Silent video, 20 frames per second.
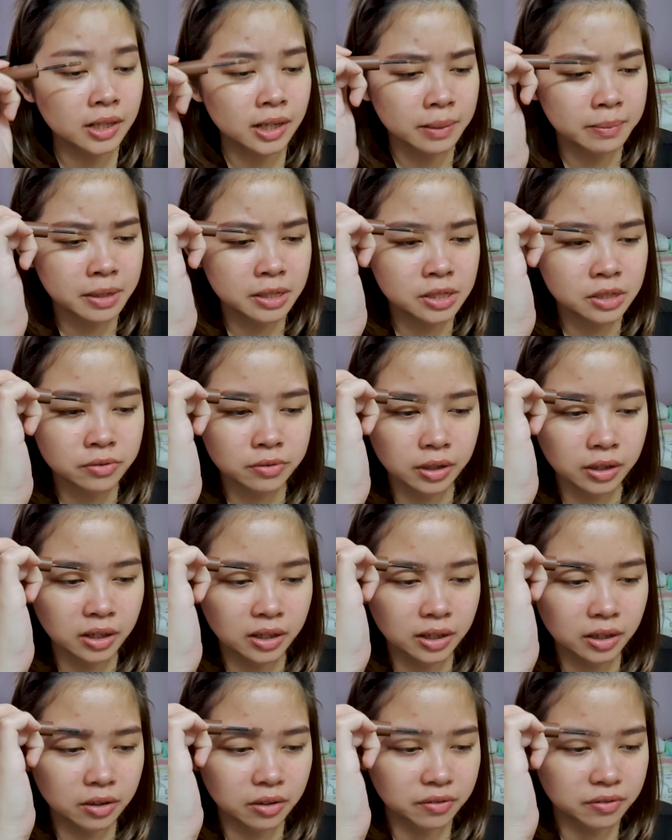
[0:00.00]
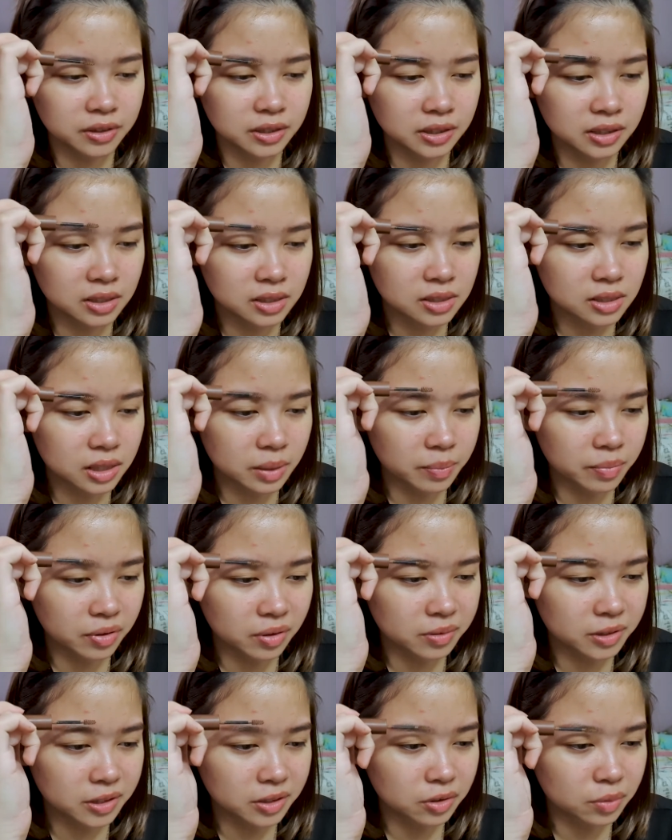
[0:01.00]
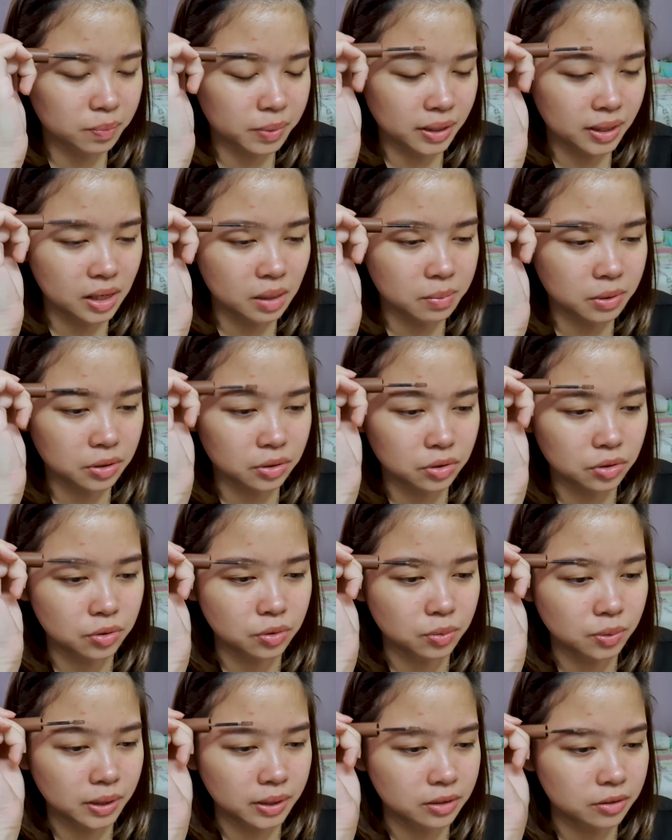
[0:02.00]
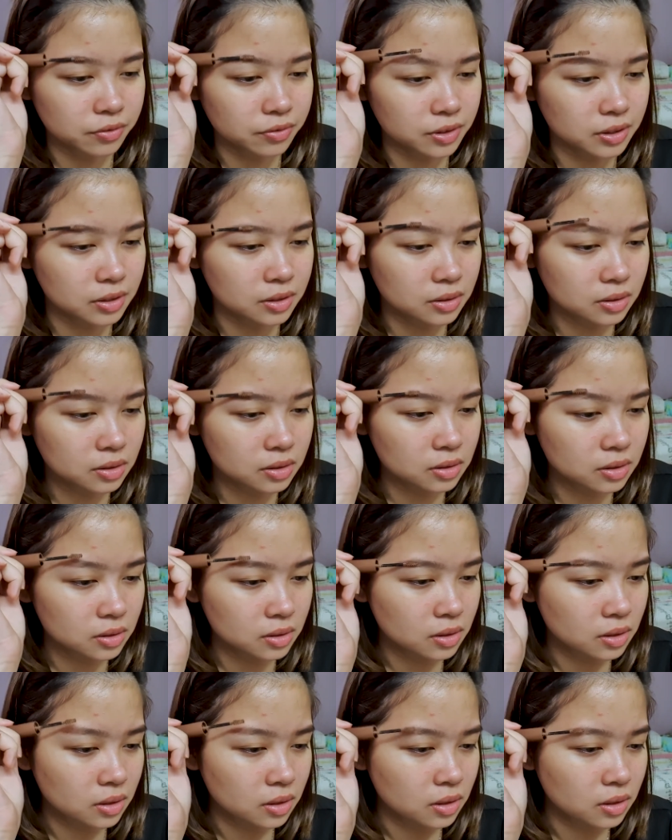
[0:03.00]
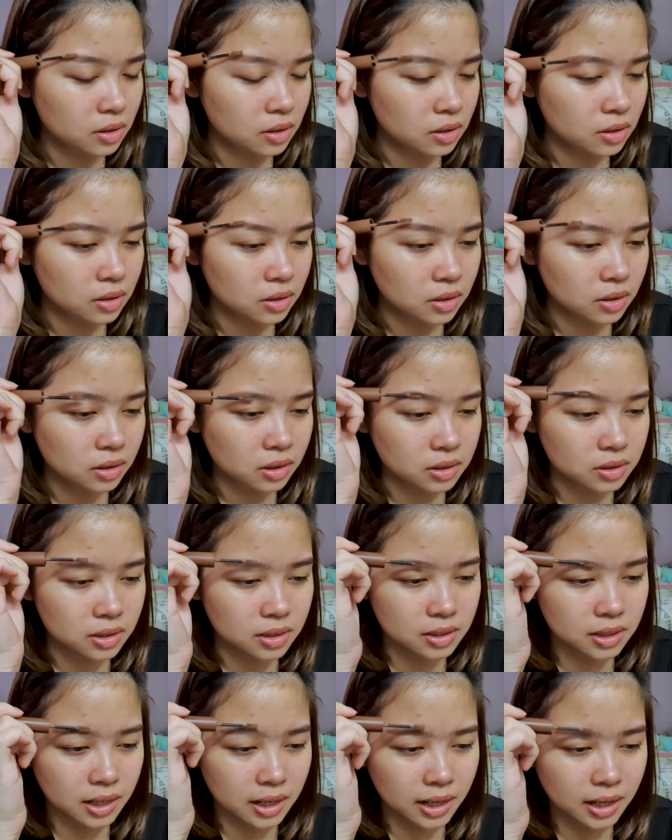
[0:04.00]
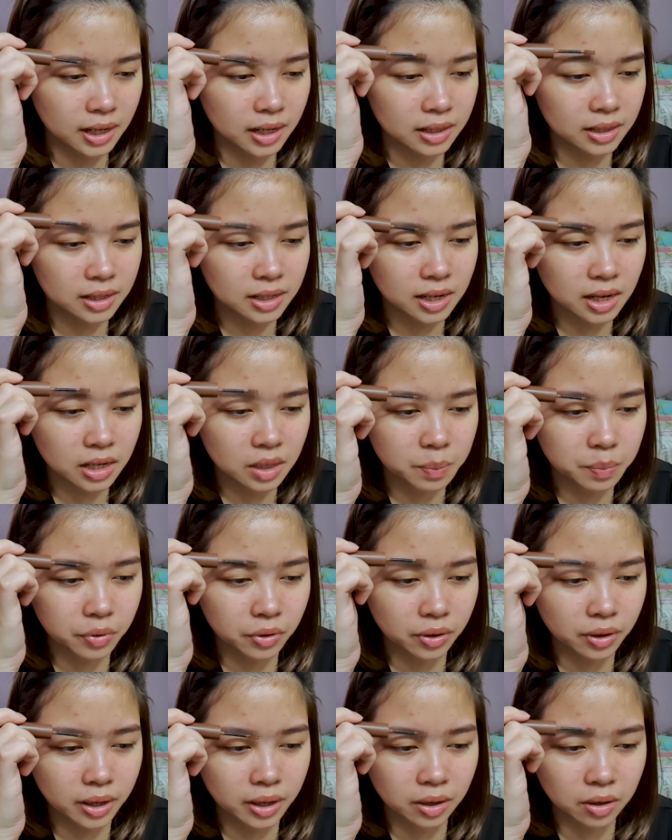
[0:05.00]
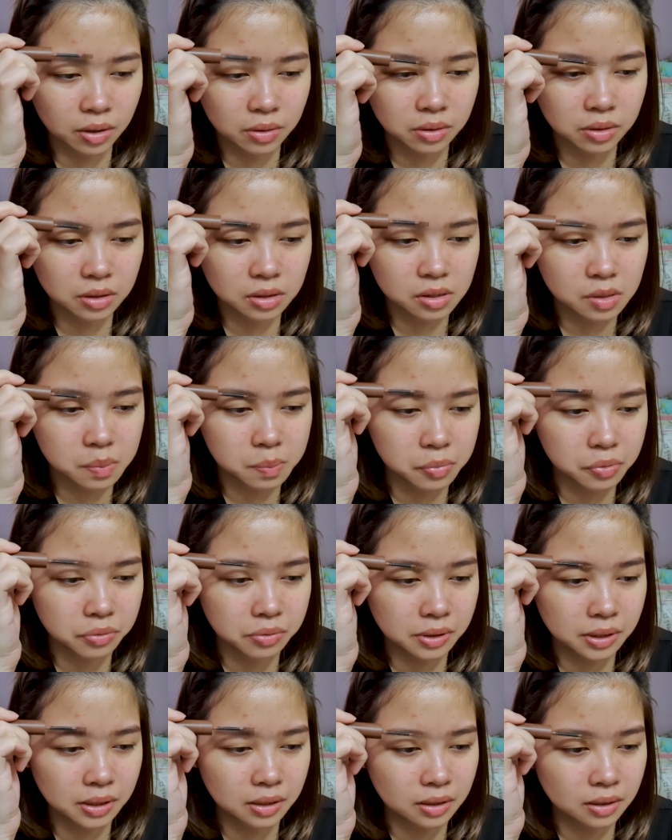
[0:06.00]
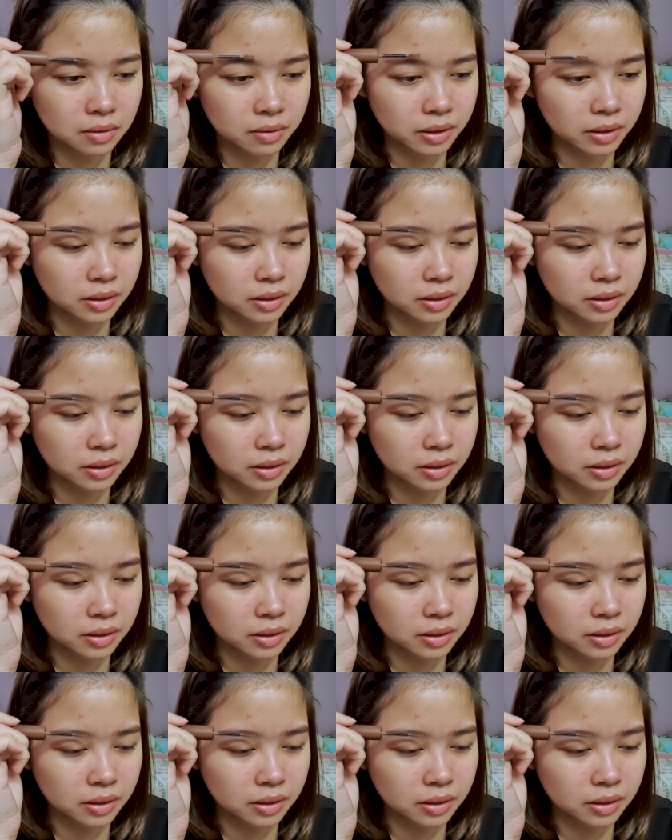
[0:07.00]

I'm actually running out of this. I probably need to pick up a new one of this, because there's hardly any product on the spoolie right